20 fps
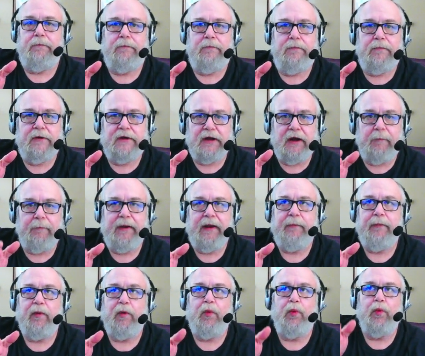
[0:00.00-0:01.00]
Some
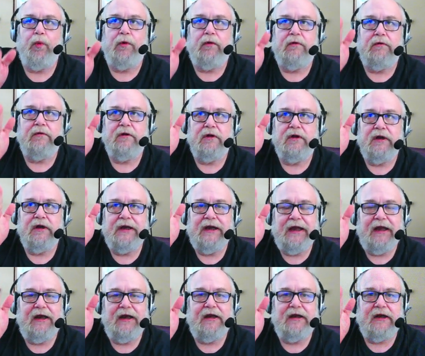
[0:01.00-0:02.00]
people will
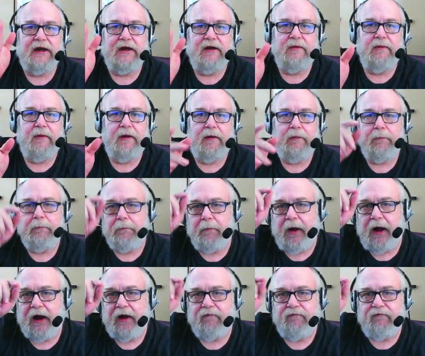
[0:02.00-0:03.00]
need to
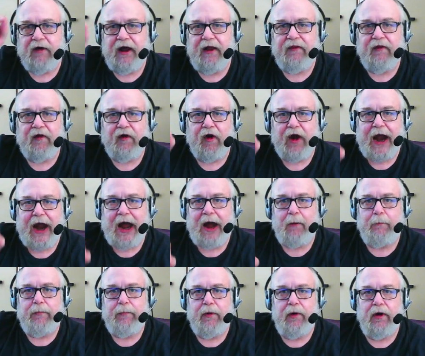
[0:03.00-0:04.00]
modify their
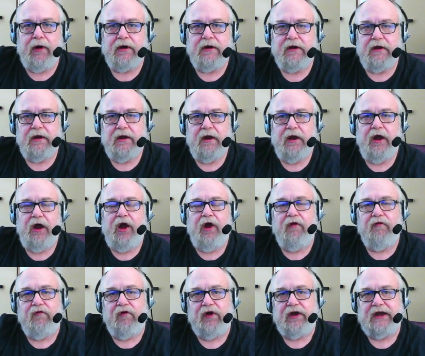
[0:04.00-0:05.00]
output
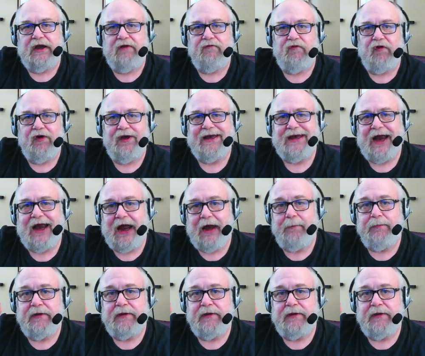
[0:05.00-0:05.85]
for different types